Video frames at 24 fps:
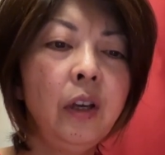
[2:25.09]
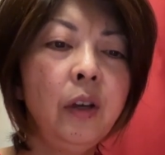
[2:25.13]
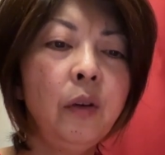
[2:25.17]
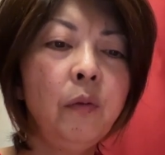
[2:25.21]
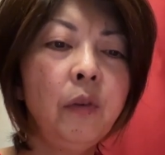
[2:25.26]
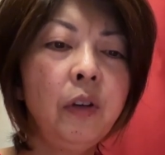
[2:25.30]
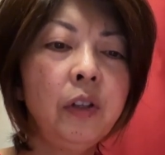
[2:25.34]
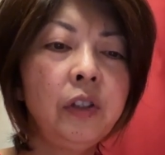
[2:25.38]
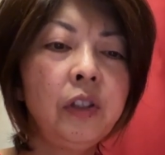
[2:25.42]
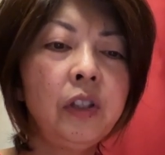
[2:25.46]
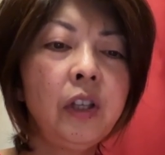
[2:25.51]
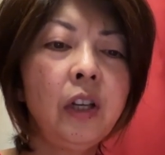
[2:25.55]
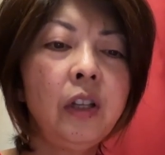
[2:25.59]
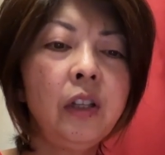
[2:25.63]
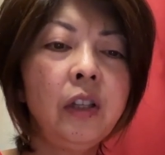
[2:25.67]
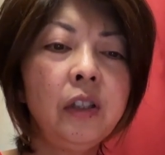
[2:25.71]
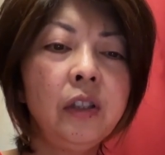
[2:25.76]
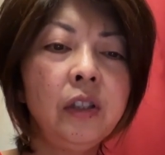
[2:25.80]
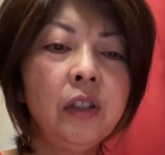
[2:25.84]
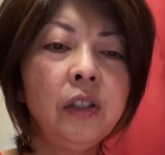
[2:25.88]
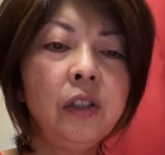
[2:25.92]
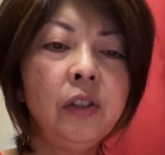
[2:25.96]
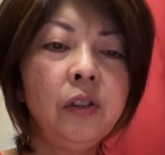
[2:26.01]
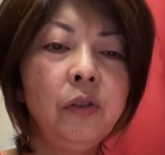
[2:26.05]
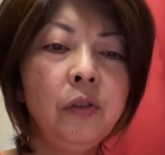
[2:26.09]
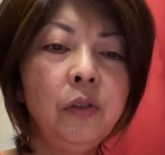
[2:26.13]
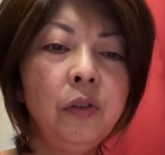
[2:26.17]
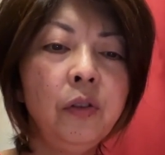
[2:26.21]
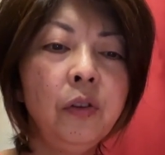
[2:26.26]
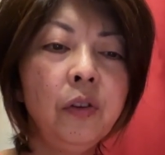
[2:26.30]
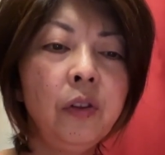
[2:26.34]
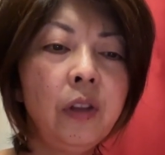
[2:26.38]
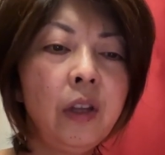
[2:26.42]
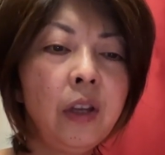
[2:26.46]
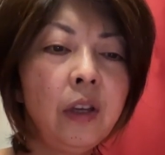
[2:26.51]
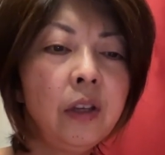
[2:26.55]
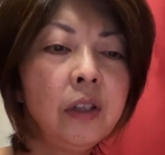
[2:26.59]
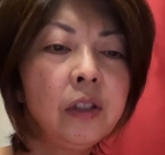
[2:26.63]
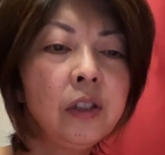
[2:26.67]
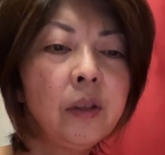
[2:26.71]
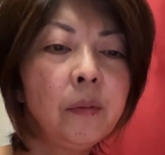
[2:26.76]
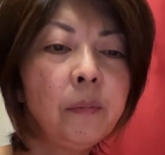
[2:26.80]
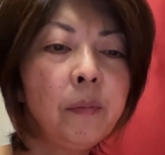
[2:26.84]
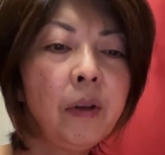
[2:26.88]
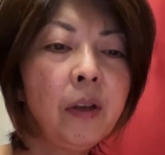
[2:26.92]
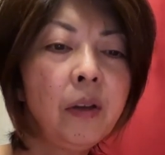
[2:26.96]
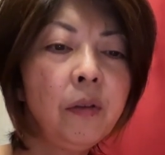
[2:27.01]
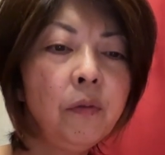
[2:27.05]
What challenges do you think
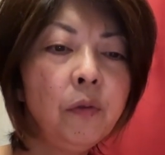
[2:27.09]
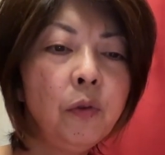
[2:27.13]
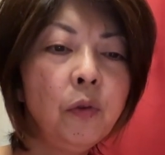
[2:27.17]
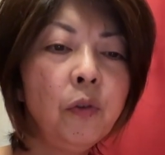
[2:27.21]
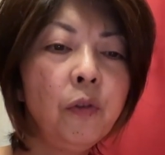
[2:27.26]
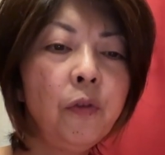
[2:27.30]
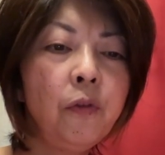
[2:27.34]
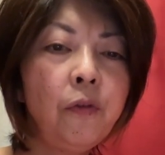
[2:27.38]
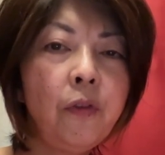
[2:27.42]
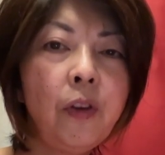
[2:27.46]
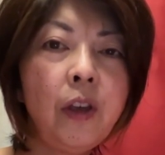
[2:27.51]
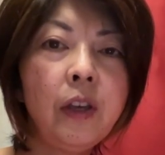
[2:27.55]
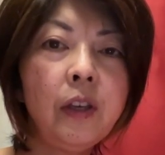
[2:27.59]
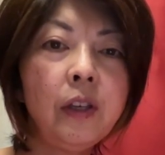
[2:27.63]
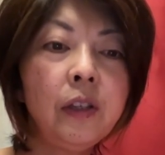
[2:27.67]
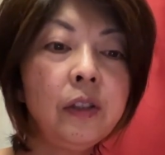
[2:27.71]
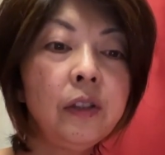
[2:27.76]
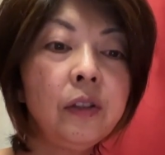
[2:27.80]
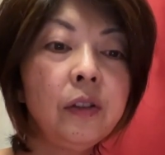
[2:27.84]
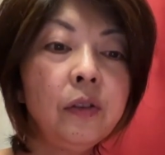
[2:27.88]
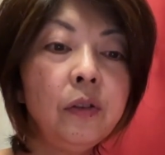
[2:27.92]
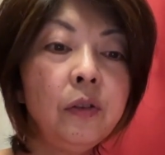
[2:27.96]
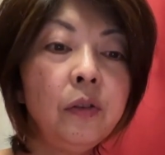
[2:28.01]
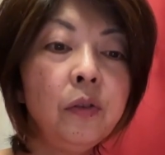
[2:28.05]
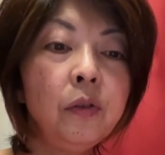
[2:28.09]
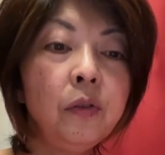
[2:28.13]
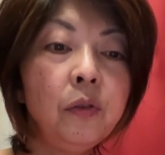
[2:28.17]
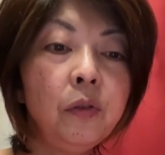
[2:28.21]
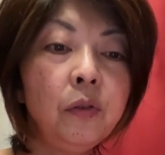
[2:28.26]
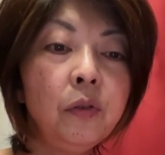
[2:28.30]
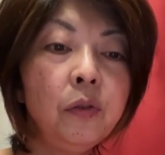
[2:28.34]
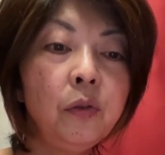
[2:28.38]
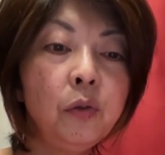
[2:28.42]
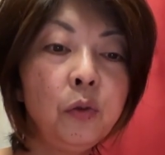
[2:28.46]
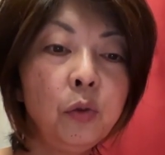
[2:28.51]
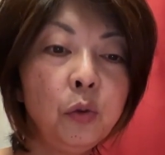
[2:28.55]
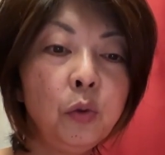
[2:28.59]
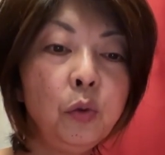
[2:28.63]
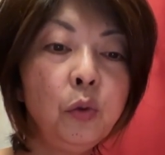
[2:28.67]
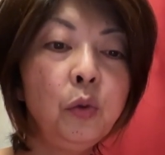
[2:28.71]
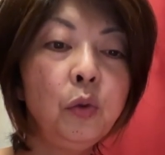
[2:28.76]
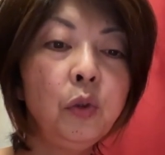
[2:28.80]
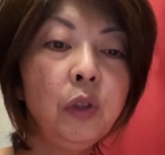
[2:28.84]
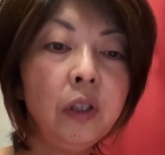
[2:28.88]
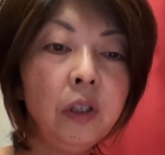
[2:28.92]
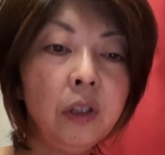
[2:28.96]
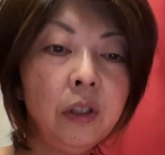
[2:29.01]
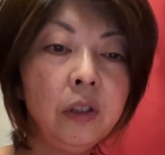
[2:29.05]
Japan will face due
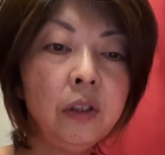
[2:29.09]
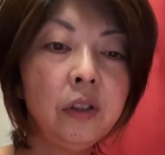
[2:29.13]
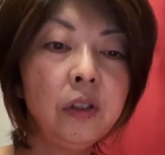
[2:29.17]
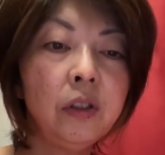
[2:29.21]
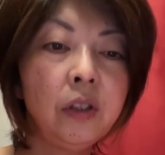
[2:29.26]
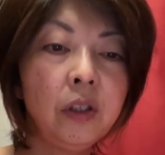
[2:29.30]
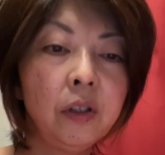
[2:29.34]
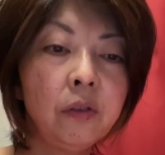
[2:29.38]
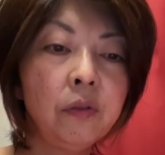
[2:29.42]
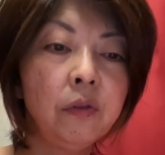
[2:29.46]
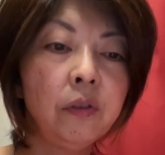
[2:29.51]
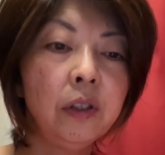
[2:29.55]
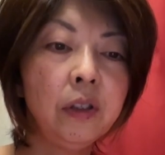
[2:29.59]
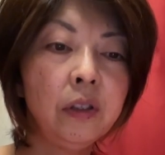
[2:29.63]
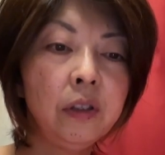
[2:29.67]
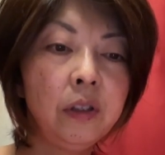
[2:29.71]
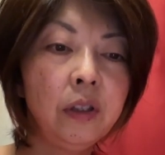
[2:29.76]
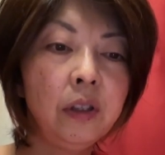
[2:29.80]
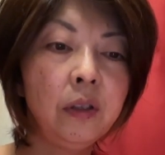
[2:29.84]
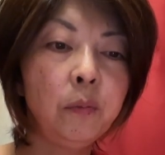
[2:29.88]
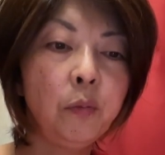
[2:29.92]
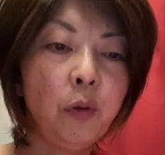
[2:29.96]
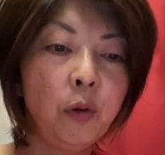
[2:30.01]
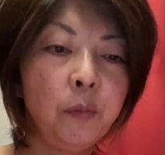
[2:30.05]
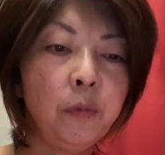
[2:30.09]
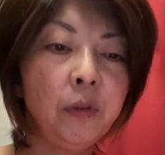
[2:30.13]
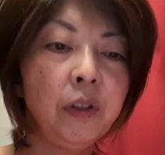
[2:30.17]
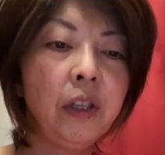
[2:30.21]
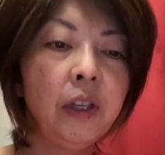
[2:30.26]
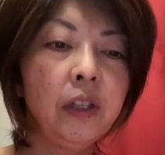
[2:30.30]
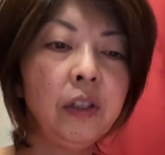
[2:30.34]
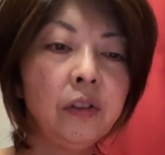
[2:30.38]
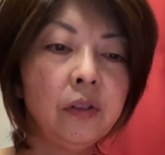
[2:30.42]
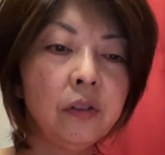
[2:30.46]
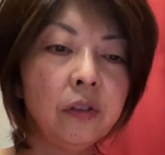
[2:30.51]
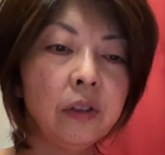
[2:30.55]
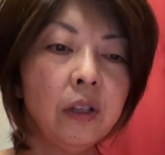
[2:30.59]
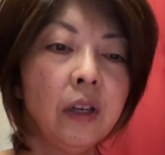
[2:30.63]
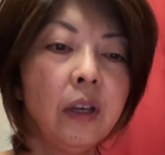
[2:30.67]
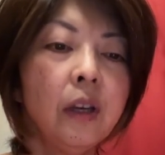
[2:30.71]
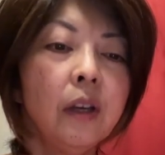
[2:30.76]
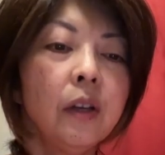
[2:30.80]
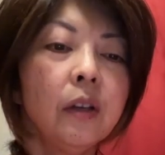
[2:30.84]
to its decreasing population?